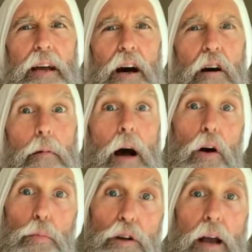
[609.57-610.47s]
I
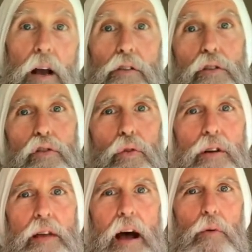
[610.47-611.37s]
hope you guys
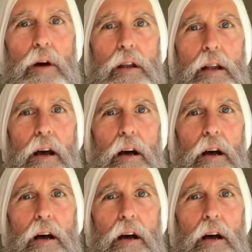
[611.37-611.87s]
enjoyed that one.